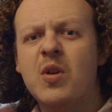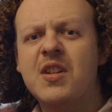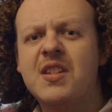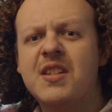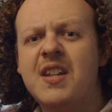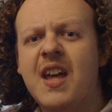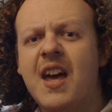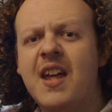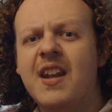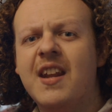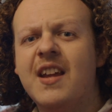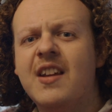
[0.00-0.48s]
We
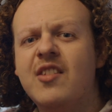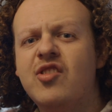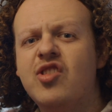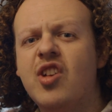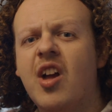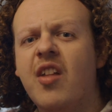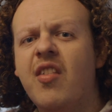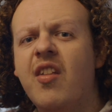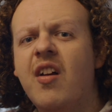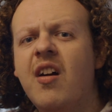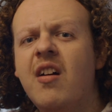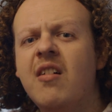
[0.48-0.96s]
stared at
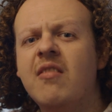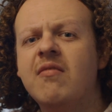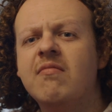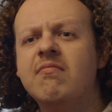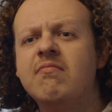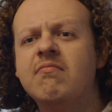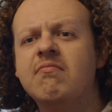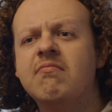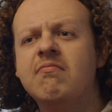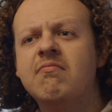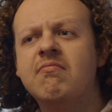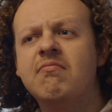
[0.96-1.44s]
each other.
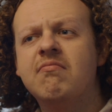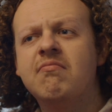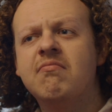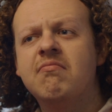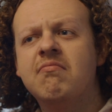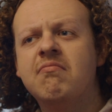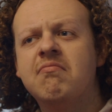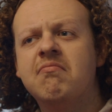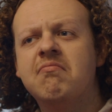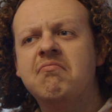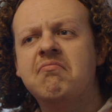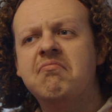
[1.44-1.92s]

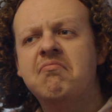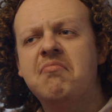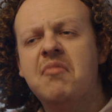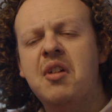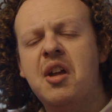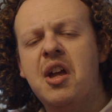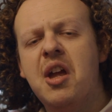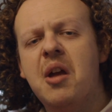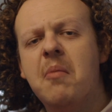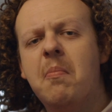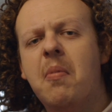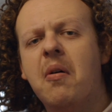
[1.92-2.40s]

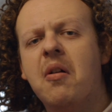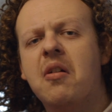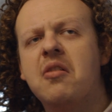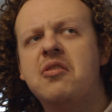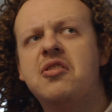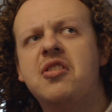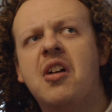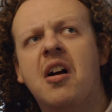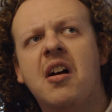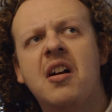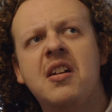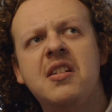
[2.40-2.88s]
He
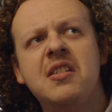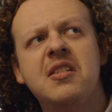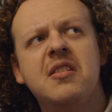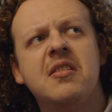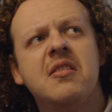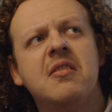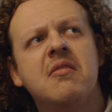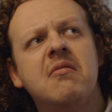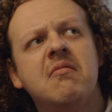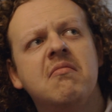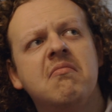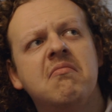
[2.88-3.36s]

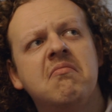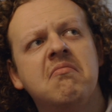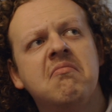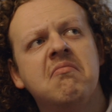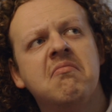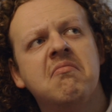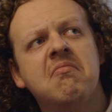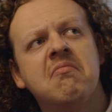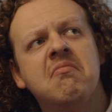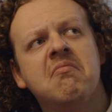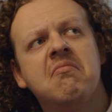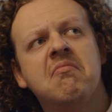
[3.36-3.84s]
apologised.
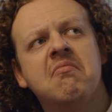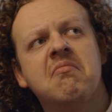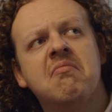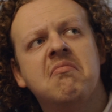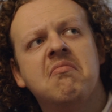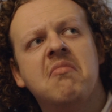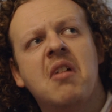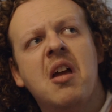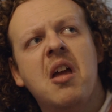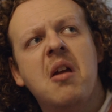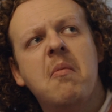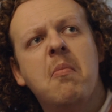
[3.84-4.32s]

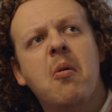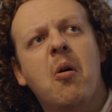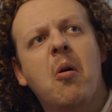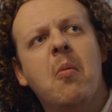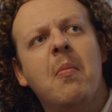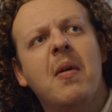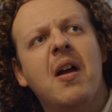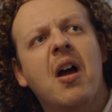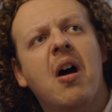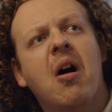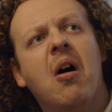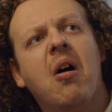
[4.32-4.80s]
He
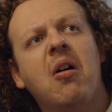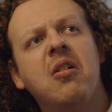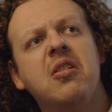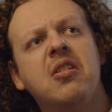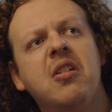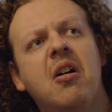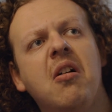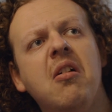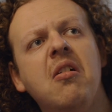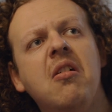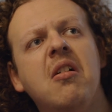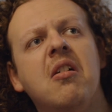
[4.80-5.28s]
bought me a
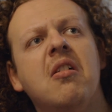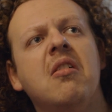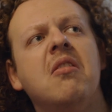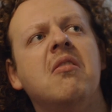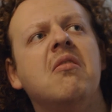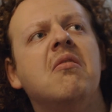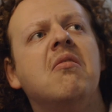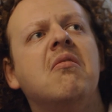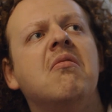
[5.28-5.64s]
hot dog.